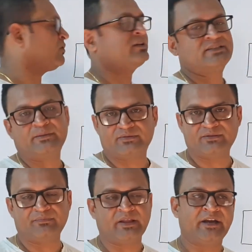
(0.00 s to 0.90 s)

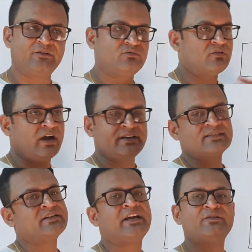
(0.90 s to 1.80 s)
concepts and you
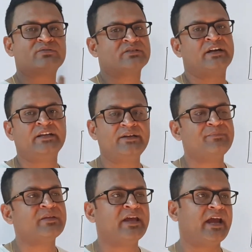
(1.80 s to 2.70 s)
understand, you study,
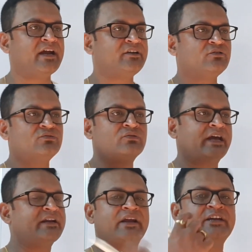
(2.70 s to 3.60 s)
and you
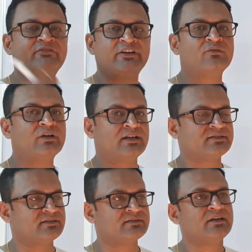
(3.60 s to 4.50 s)
can write very good
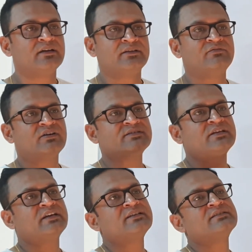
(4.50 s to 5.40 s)
answers, the first
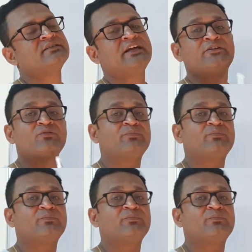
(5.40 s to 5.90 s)
thing is that your